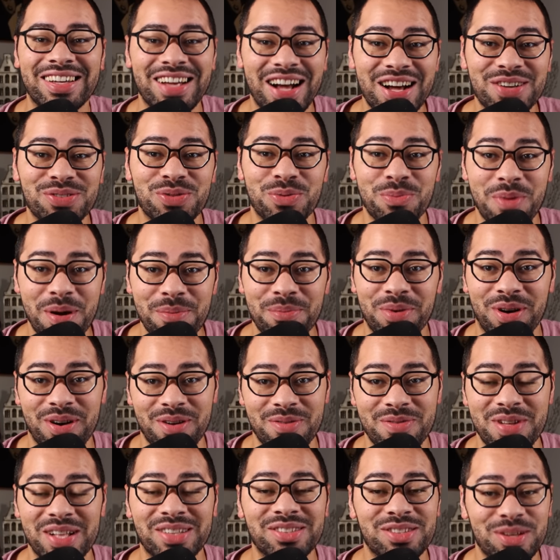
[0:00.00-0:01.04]
Guys,
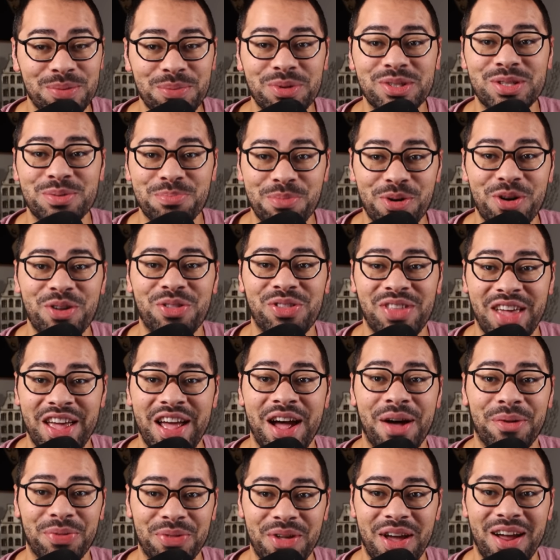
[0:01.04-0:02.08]
remember, it's someone's birthday
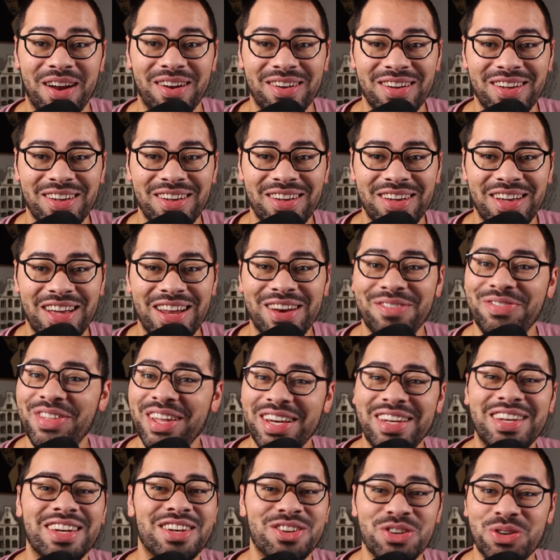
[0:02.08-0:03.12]
out there. And if
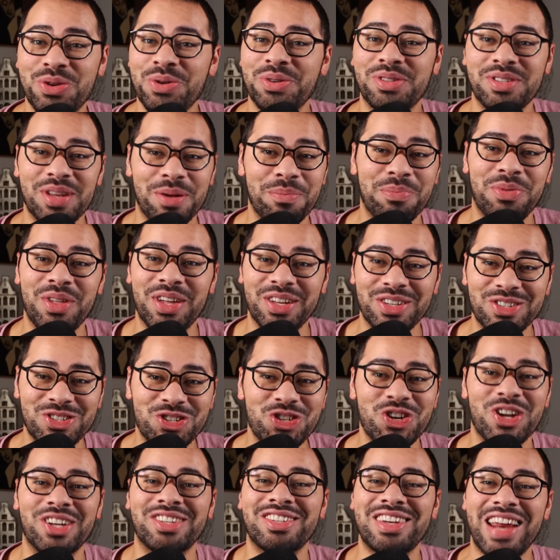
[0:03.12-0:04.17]
they didn't do something
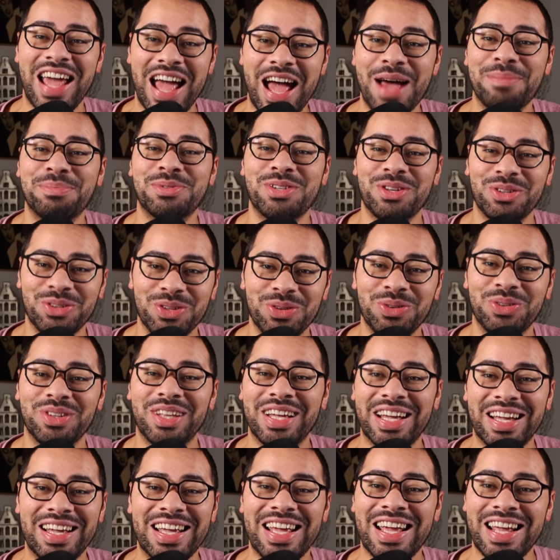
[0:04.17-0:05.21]
just
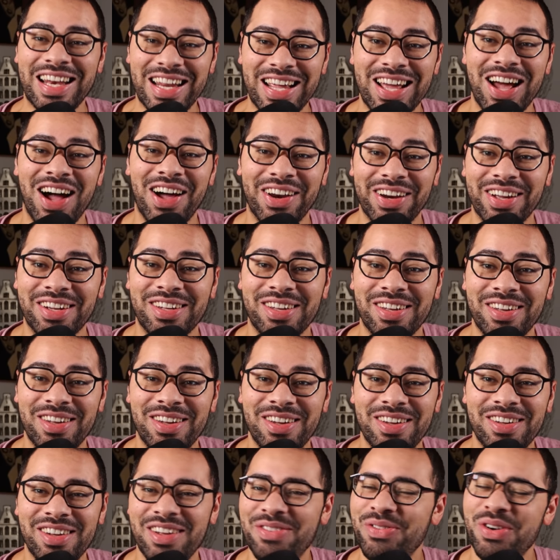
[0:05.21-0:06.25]
absolutely idiotic,
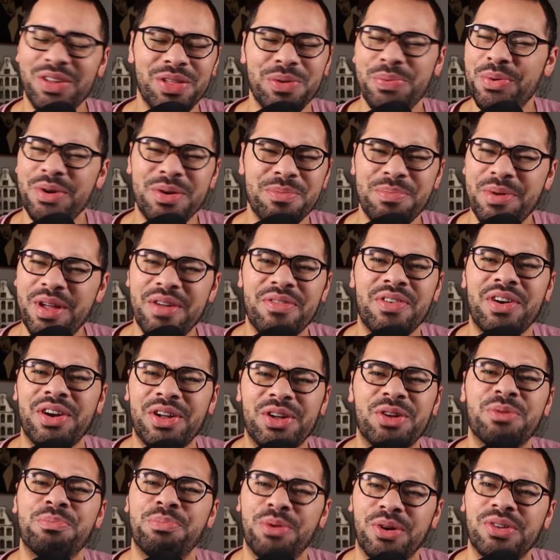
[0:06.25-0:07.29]
it really wouldn't be a
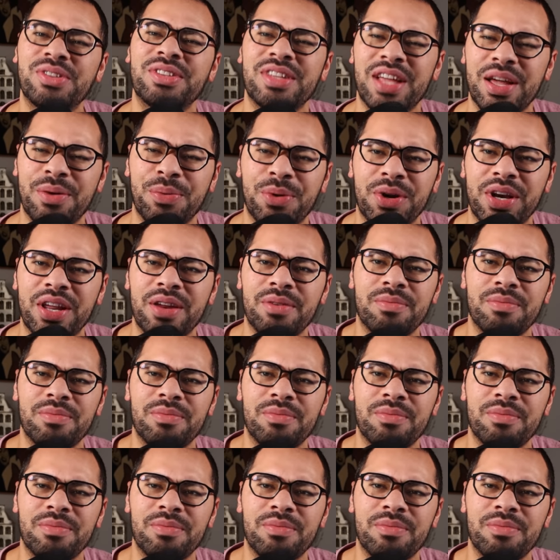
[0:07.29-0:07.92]
very good birthday, would